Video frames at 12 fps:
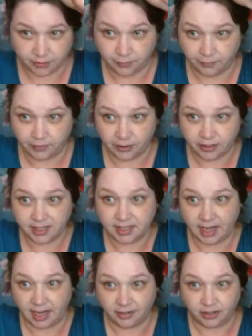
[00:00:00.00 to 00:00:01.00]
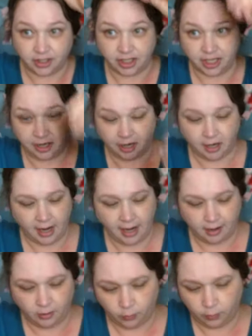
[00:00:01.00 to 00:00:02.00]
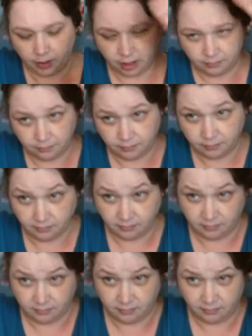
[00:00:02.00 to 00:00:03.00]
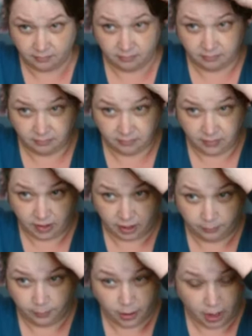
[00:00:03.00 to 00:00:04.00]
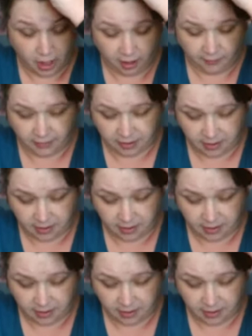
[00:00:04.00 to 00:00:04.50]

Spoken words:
reverse engineer how we, you know, put all of this